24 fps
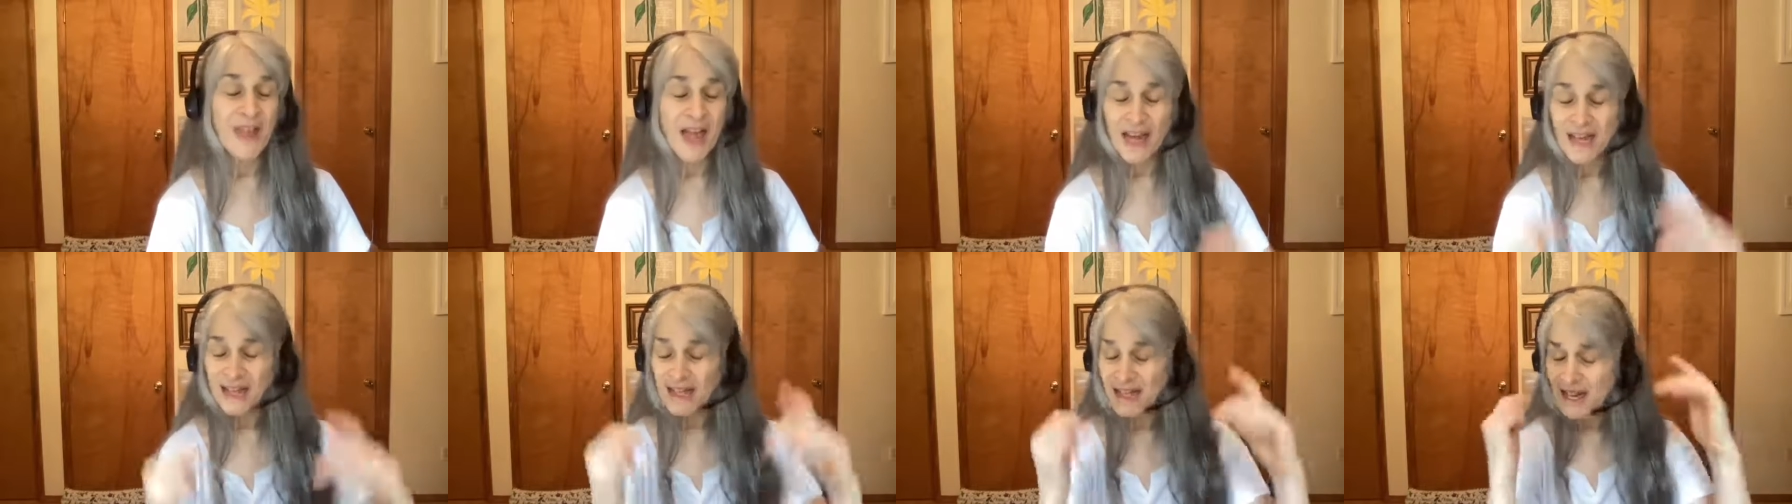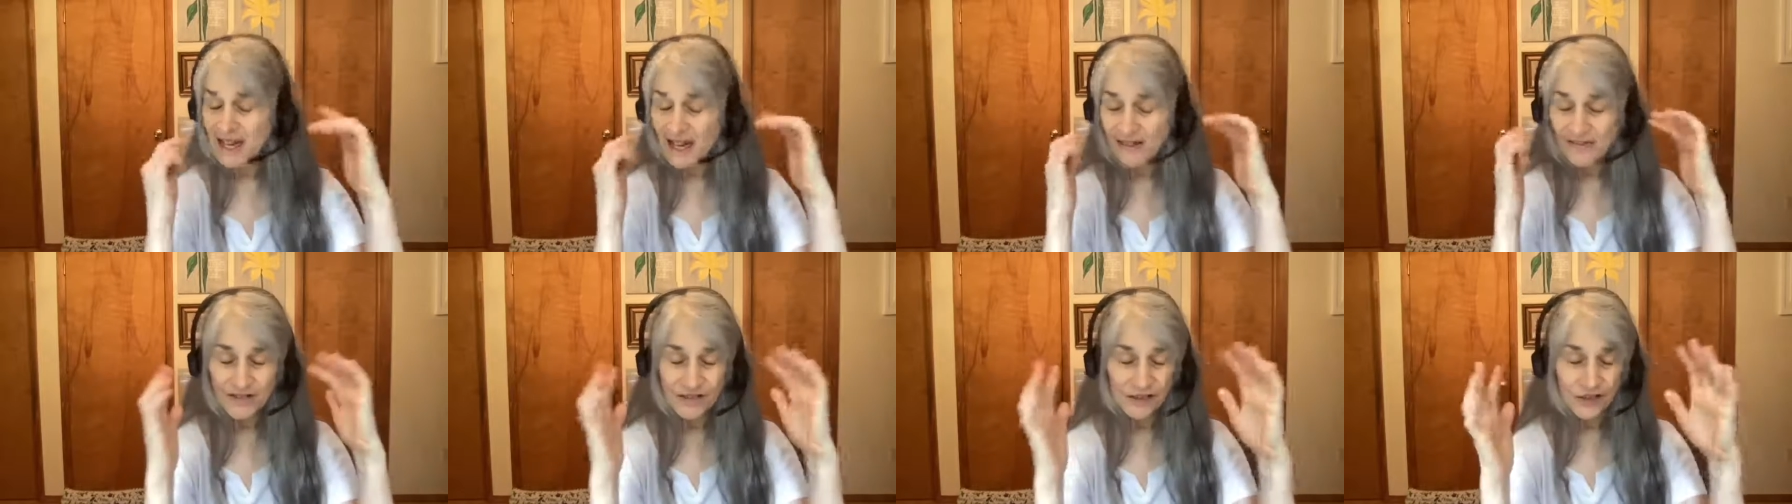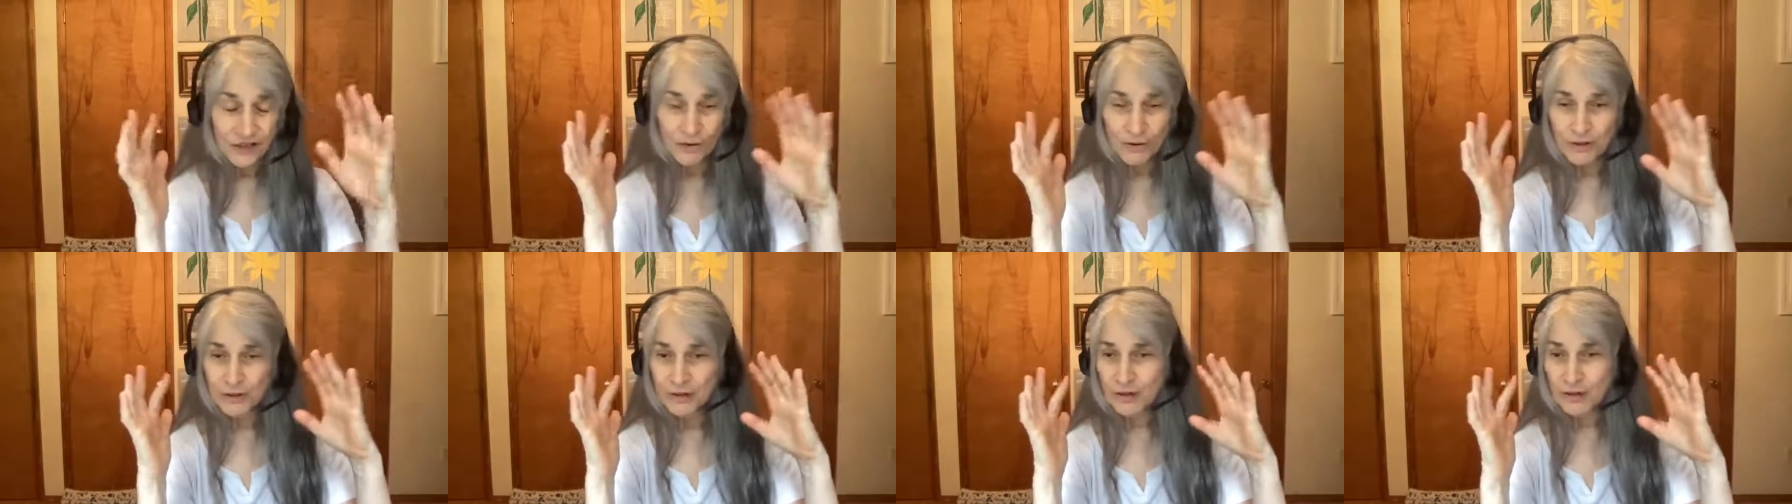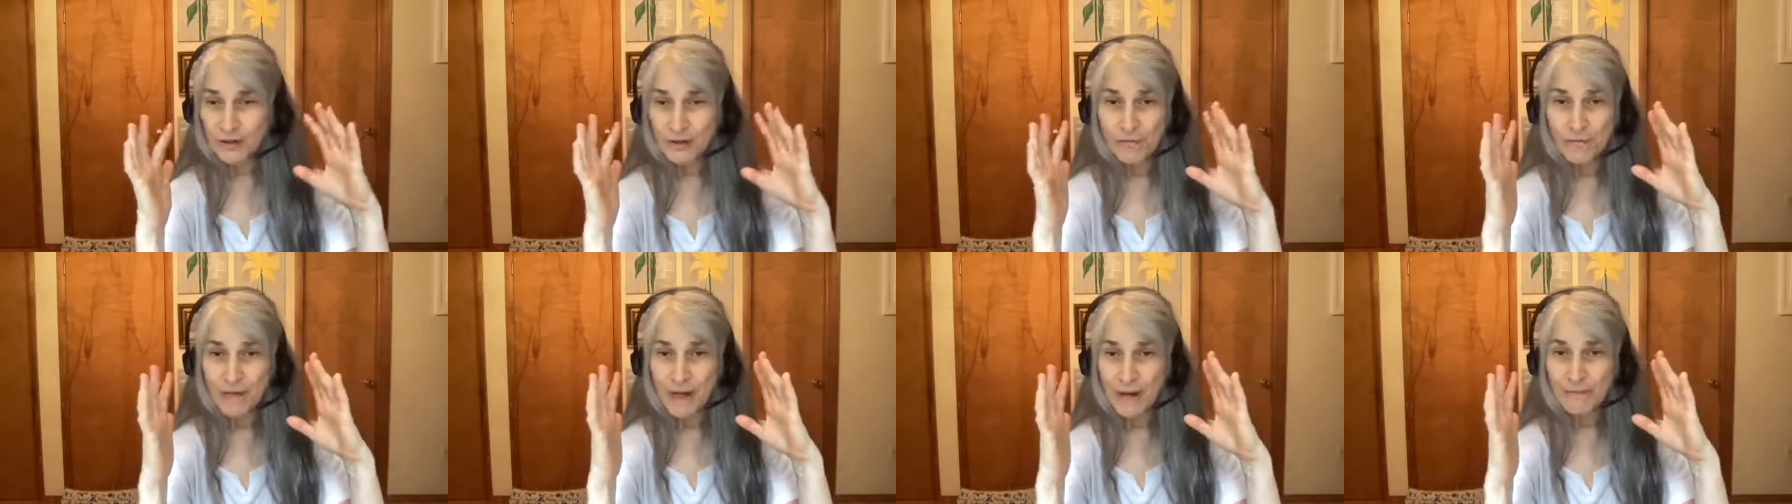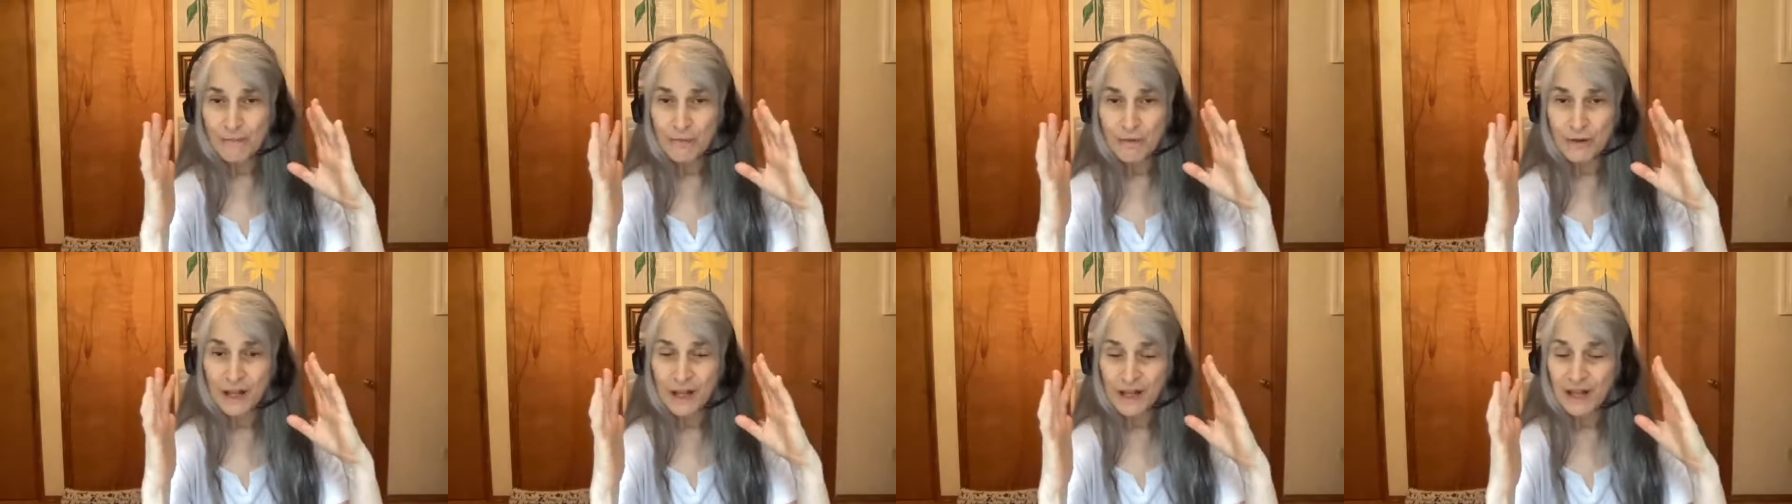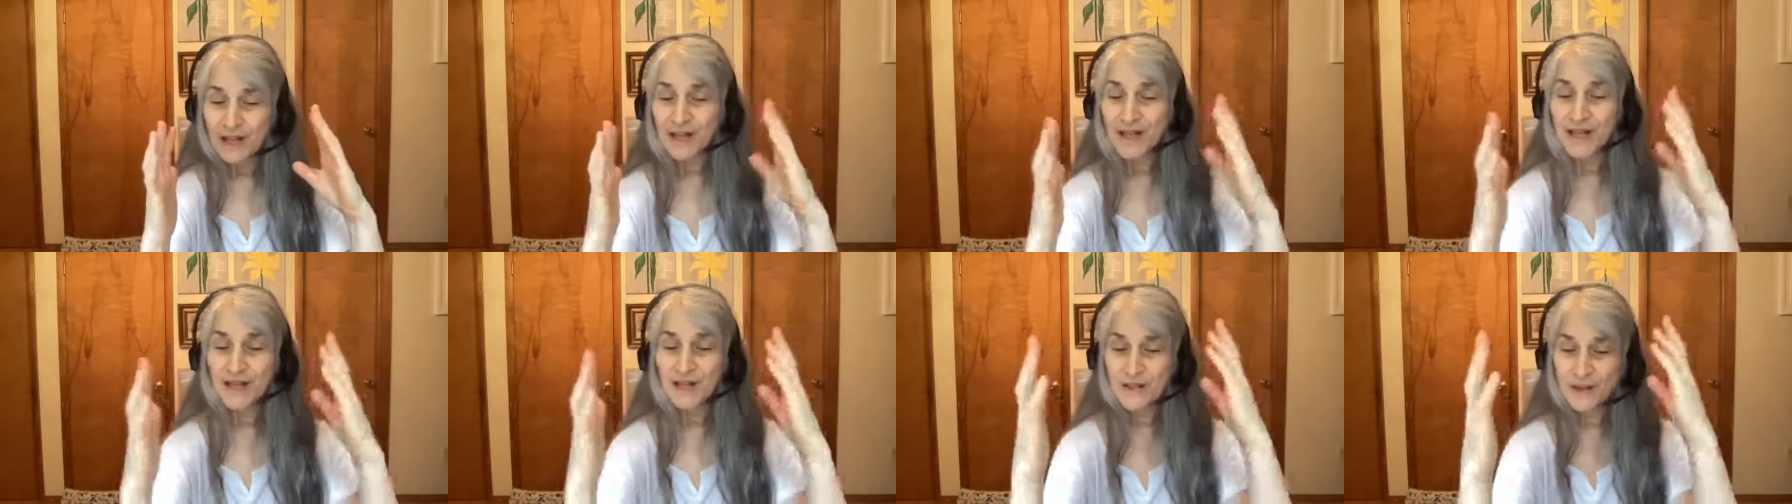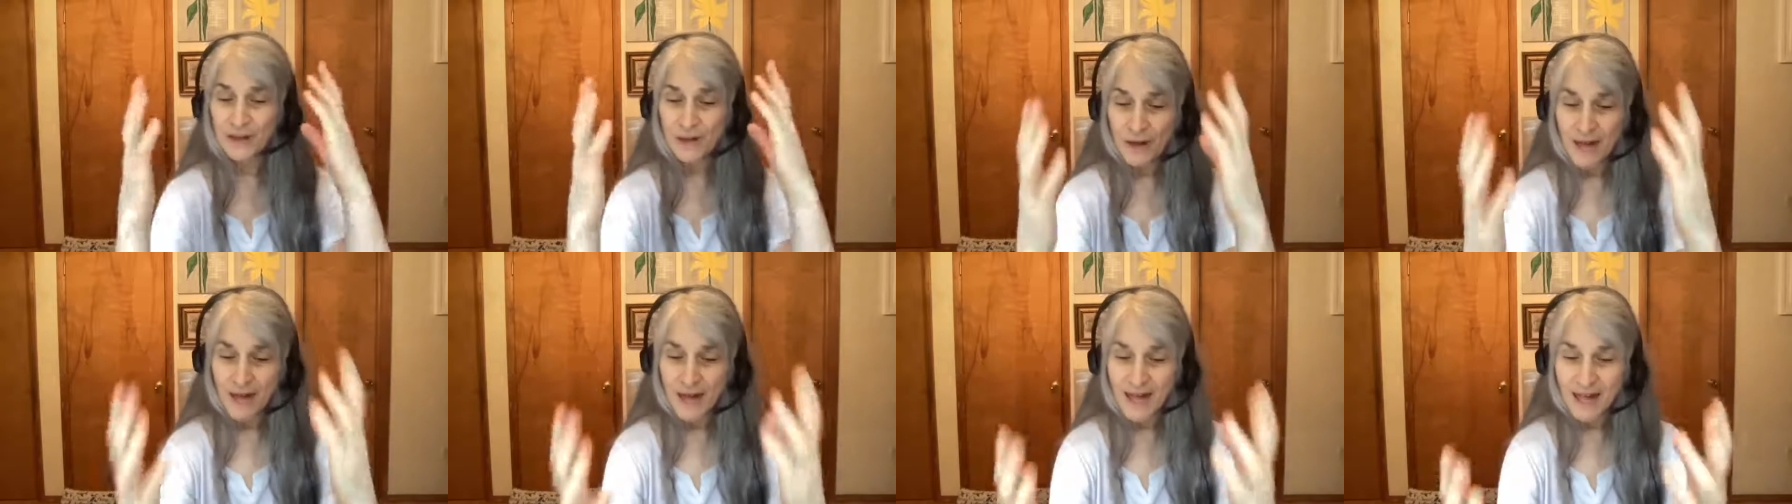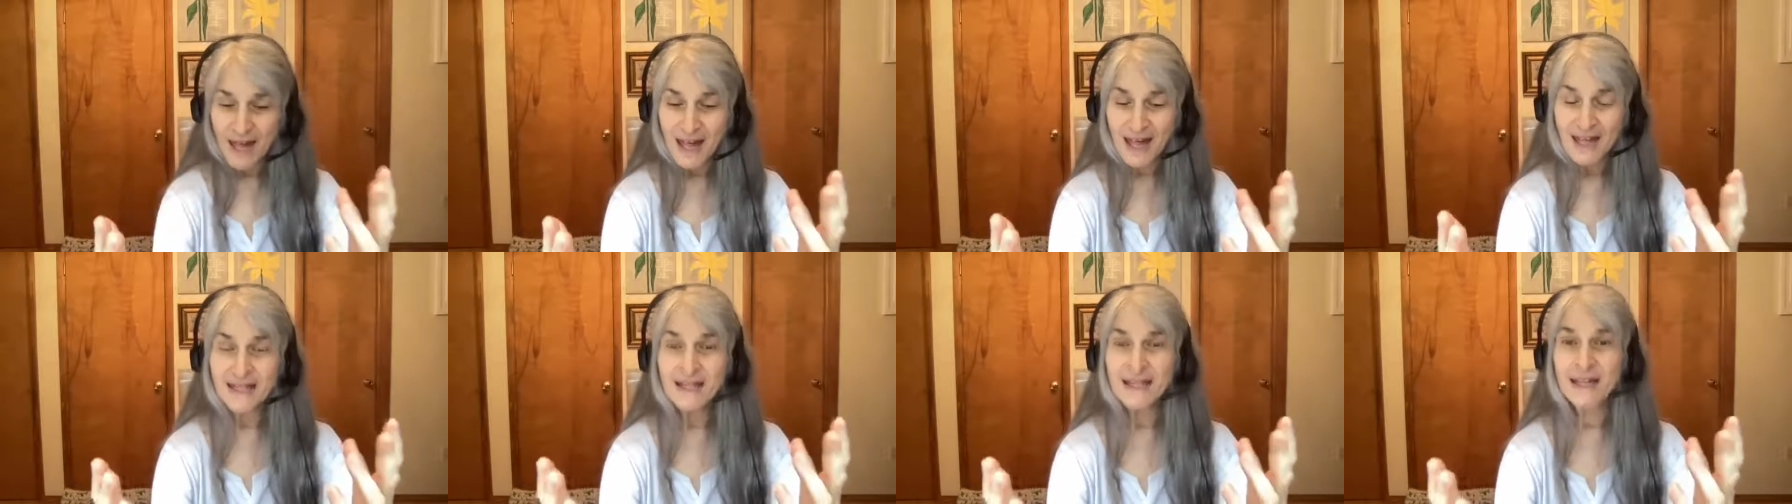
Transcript: I didn't have a short term memory. So I had